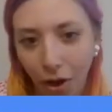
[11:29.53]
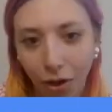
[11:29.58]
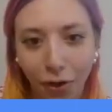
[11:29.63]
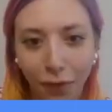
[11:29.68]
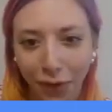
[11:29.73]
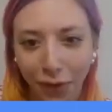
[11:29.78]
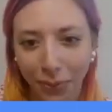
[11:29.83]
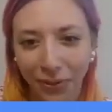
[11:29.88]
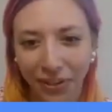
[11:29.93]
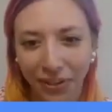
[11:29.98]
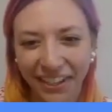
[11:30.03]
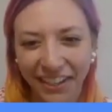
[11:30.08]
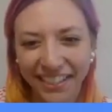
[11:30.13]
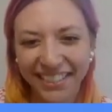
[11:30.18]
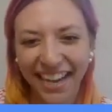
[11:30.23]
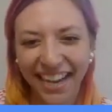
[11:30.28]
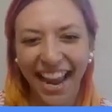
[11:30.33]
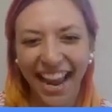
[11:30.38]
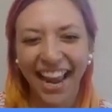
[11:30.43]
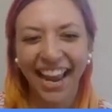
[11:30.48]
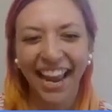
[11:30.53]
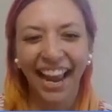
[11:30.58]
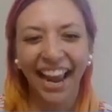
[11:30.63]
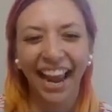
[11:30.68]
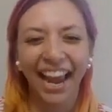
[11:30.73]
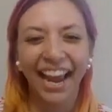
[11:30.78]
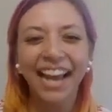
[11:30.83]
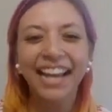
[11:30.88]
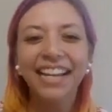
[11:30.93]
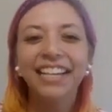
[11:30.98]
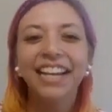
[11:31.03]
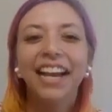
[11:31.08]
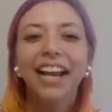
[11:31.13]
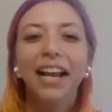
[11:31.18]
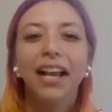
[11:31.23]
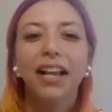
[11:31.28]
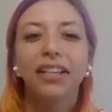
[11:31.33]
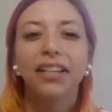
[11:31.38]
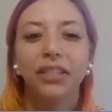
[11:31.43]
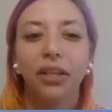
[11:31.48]
so all over the world. And
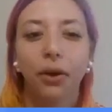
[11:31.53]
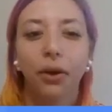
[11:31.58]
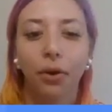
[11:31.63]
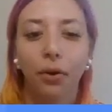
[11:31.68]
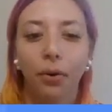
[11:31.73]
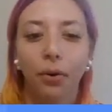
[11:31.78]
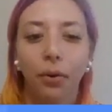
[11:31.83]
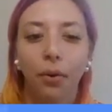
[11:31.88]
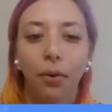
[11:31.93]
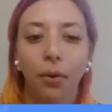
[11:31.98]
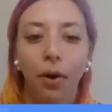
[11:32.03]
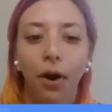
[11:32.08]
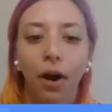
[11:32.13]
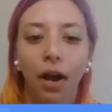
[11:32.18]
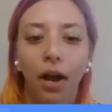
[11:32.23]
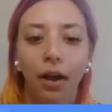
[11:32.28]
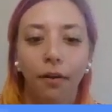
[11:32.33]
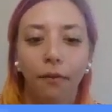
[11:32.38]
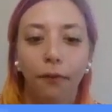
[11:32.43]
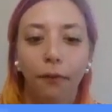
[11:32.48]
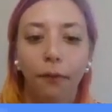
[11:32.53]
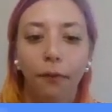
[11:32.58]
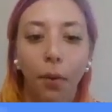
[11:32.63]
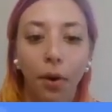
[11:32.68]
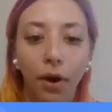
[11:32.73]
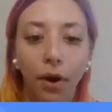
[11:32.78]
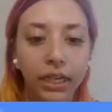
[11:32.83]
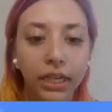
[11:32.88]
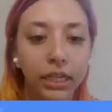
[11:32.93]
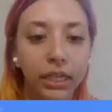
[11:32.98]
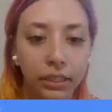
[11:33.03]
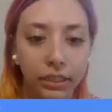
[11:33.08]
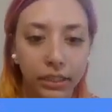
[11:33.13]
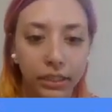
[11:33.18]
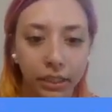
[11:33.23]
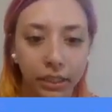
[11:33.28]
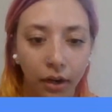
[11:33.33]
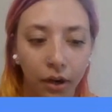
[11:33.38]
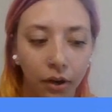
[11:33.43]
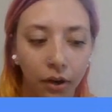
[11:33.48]
so 4
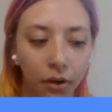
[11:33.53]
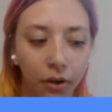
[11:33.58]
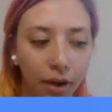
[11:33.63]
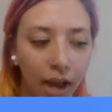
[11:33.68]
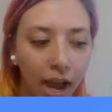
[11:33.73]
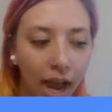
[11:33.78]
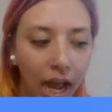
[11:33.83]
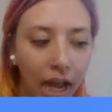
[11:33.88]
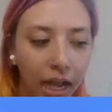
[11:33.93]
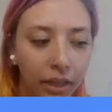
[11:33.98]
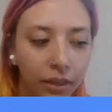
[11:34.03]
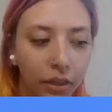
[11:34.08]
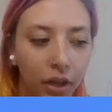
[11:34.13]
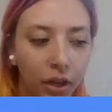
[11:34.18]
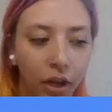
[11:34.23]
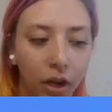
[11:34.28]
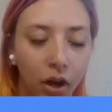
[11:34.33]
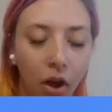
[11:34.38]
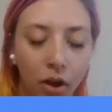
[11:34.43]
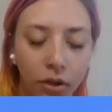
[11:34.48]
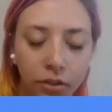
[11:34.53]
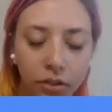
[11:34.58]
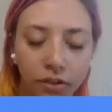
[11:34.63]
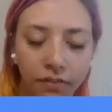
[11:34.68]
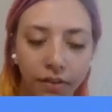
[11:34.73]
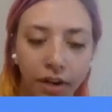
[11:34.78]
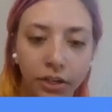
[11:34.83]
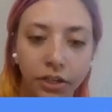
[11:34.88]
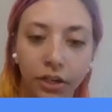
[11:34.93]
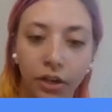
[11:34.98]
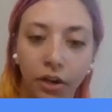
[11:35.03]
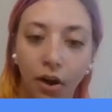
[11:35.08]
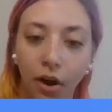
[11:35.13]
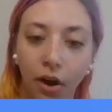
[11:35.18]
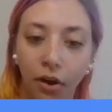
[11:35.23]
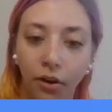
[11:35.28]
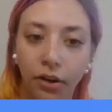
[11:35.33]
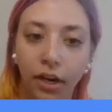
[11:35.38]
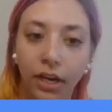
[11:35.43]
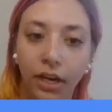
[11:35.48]
years ago at the Conservation
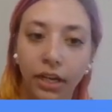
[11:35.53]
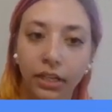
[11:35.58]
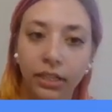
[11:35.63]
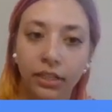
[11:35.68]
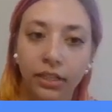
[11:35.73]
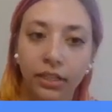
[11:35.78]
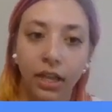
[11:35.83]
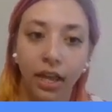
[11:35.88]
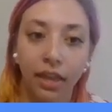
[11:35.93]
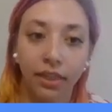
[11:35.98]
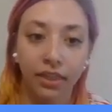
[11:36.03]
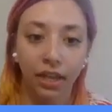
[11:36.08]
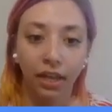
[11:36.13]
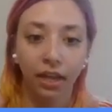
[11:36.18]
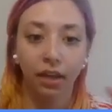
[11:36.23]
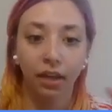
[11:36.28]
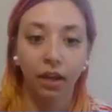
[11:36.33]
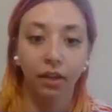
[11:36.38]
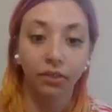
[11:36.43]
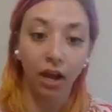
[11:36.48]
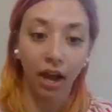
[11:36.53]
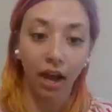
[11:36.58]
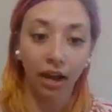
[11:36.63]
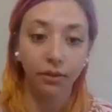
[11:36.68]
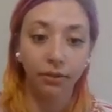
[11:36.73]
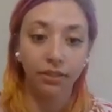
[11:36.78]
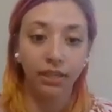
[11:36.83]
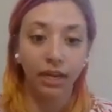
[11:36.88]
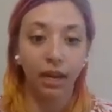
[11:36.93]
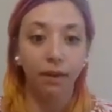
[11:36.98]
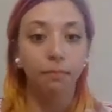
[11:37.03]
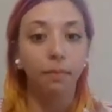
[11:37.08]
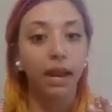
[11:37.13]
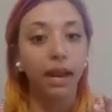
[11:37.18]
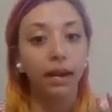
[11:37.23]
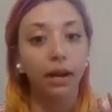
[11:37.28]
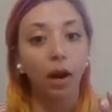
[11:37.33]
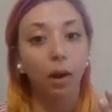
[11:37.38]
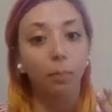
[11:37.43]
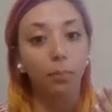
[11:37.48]
Congress, the
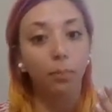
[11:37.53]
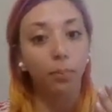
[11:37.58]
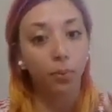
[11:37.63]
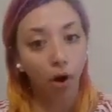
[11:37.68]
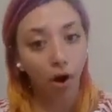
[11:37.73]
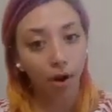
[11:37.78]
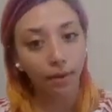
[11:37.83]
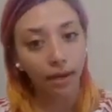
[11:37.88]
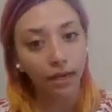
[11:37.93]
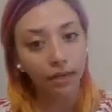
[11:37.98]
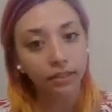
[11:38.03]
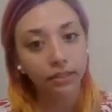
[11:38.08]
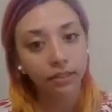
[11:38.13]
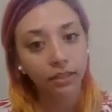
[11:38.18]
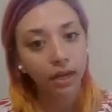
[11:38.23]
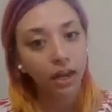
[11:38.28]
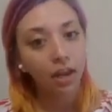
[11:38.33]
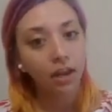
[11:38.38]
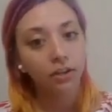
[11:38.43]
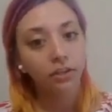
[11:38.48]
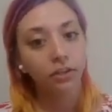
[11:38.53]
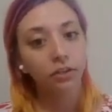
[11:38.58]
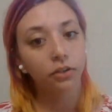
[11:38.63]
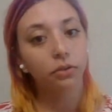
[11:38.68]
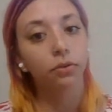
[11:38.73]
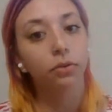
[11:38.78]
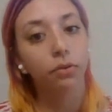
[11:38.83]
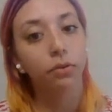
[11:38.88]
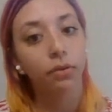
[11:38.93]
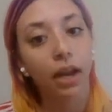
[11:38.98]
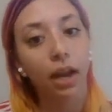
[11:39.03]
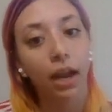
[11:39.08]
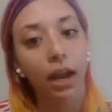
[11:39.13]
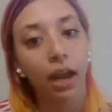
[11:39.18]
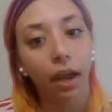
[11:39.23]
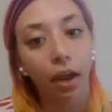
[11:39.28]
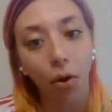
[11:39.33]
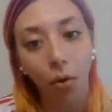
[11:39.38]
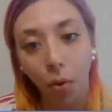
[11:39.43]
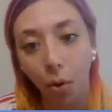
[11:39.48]
IUCN made a promise to
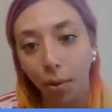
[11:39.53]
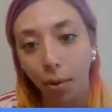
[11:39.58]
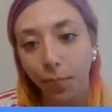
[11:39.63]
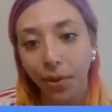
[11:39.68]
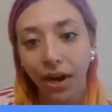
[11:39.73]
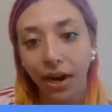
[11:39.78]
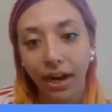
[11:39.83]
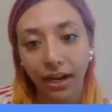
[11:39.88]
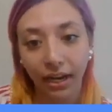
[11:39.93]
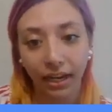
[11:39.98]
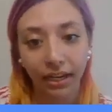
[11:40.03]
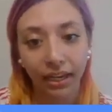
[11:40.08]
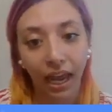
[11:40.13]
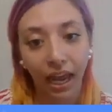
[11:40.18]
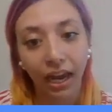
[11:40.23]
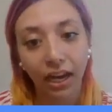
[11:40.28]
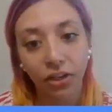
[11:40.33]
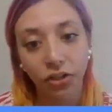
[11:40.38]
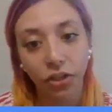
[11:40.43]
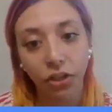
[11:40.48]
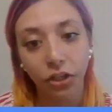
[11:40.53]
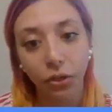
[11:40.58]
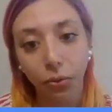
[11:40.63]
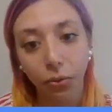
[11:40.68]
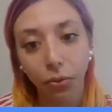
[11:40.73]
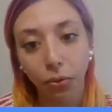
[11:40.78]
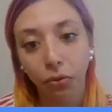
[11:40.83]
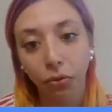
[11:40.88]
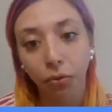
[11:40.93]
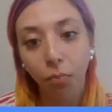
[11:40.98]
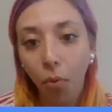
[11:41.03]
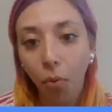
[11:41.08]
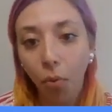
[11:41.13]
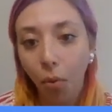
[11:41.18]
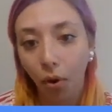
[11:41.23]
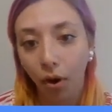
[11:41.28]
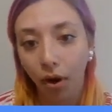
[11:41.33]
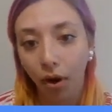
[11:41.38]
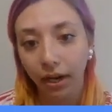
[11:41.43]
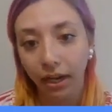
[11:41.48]
incorporate and engage youth
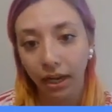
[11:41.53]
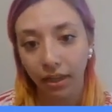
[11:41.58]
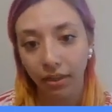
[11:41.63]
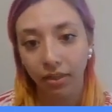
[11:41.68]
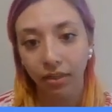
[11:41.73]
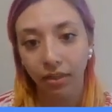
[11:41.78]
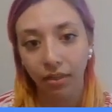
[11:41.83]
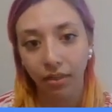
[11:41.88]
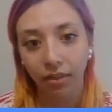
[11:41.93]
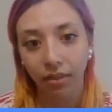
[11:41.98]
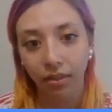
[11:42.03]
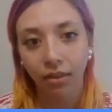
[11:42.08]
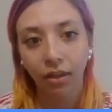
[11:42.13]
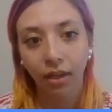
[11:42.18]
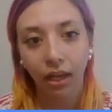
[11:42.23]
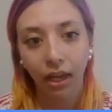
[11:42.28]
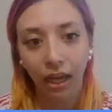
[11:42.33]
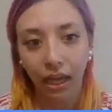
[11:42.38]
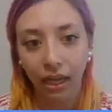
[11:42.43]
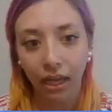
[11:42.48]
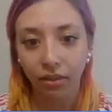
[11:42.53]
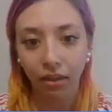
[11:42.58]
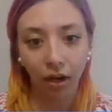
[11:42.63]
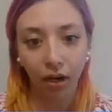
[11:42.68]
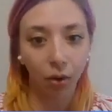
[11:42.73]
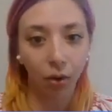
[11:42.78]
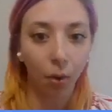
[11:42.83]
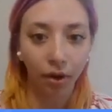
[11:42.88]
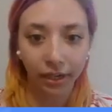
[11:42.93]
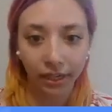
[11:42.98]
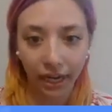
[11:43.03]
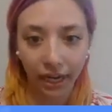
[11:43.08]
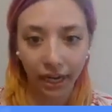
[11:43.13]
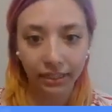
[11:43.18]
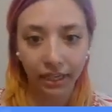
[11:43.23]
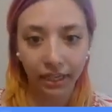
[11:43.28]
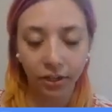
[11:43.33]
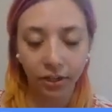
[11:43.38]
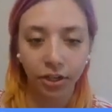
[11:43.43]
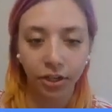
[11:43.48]
more in their
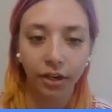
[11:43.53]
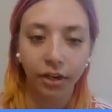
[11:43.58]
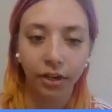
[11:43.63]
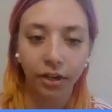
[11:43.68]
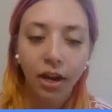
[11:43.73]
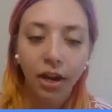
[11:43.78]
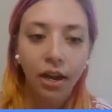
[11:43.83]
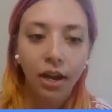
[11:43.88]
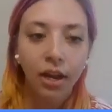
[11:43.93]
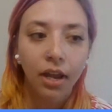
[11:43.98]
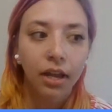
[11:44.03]
organization.